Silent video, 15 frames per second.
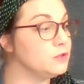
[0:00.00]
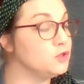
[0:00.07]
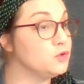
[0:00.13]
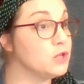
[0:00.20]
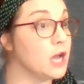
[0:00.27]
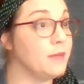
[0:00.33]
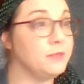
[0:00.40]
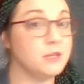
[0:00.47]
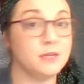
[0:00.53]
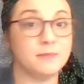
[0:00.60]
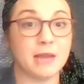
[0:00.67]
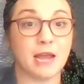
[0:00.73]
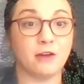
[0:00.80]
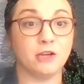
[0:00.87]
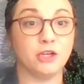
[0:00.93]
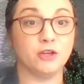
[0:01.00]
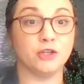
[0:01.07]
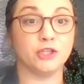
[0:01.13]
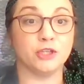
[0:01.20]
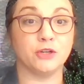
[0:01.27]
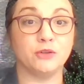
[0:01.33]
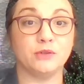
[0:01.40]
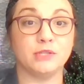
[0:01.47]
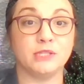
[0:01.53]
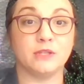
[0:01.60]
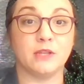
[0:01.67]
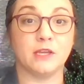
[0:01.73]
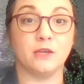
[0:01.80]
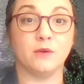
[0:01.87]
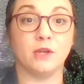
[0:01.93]
jot them down in your journal so
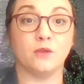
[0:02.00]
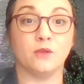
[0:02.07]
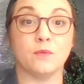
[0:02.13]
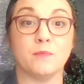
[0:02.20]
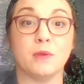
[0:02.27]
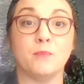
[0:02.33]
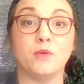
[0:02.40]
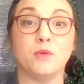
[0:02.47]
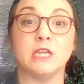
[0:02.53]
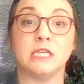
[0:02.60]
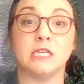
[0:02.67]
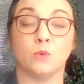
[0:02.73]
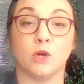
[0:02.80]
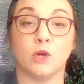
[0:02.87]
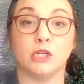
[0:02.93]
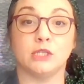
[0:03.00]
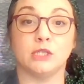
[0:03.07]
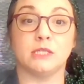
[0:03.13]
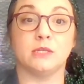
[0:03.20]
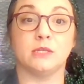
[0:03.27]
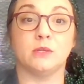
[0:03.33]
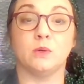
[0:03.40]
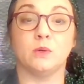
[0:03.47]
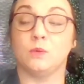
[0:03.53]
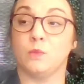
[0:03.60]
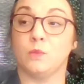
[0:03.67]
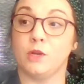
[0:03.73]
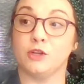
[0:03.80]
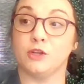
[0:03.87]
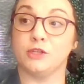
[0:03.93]
that you can remember these words
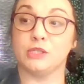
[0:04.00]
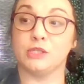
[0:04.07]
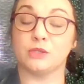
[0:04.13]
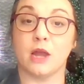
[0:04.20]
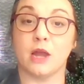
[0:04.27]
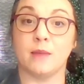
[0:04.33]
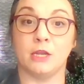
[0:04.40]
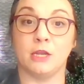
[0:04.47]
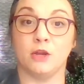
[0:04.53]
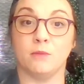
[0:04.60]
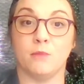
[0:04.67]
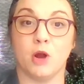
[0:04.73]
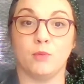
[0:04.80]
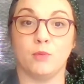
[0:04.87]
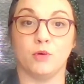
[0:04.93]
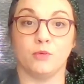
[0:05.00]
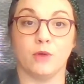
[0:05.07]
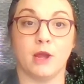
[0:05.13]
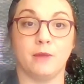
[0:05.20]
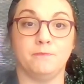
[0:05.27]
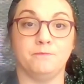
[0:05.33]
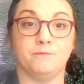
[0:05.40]
when you're describing your marble run.